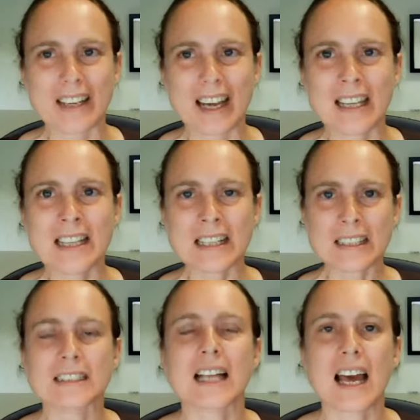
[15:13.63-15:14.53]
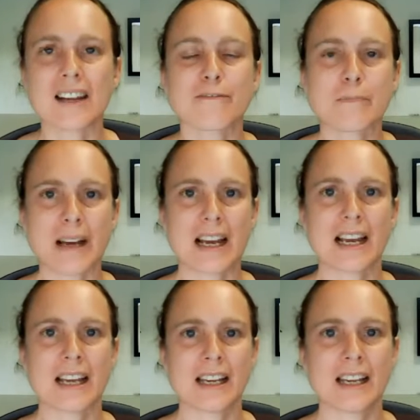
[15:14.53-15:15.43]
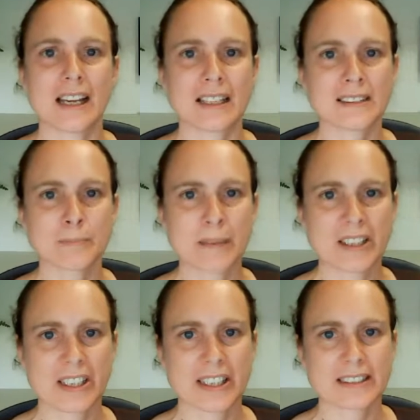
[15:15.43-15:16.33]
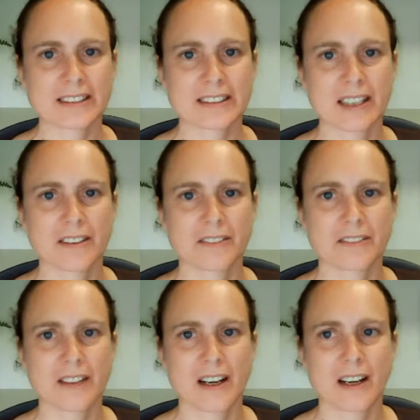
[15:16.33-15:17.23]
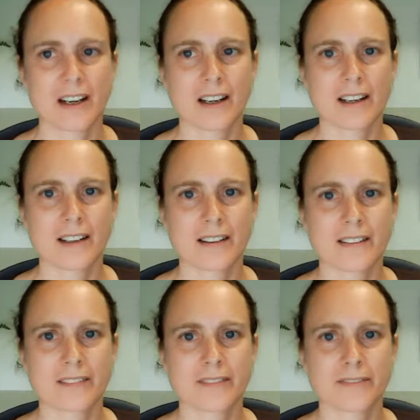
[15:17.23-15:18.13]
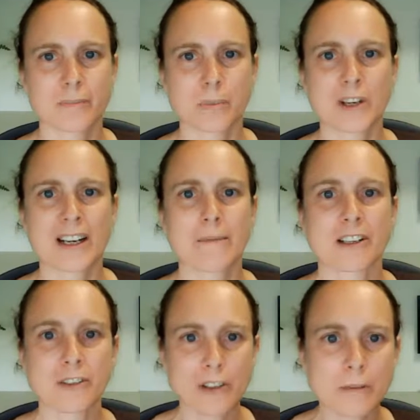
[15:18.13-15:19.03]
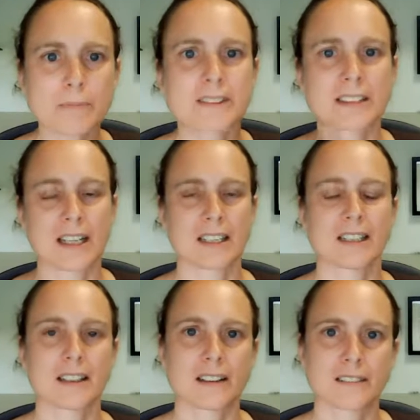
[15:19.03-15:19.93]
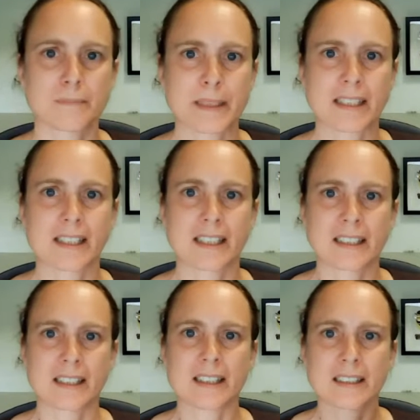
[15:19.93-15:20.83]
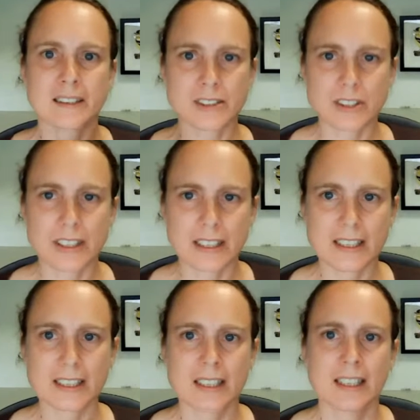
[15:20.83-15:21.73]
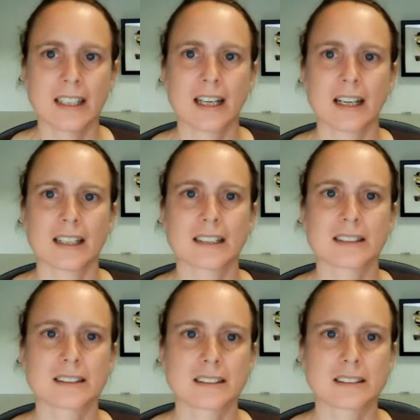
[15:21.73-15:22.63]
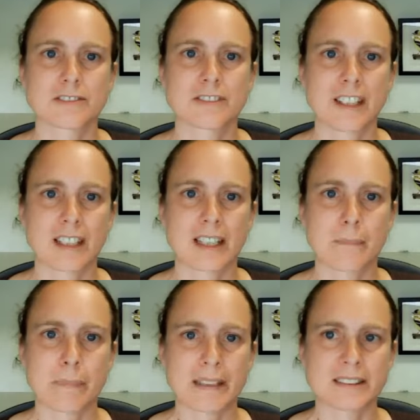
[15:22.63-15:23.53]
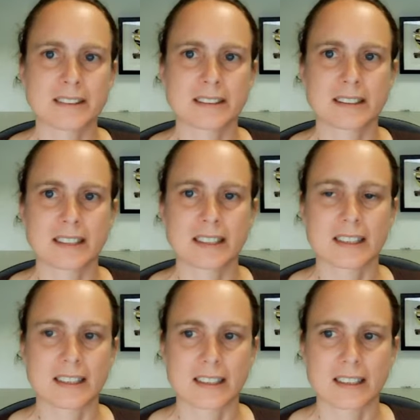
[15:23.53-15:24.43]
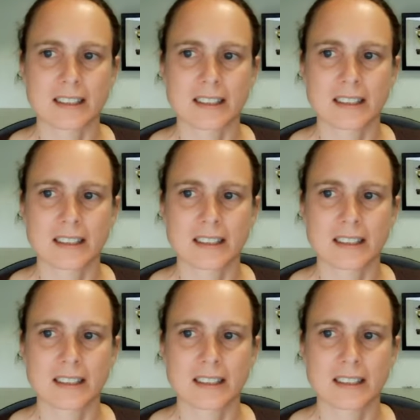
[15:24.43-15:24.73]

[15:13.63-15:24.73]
I think a lot of my experience of board gaming groups and of being in the industry is very based in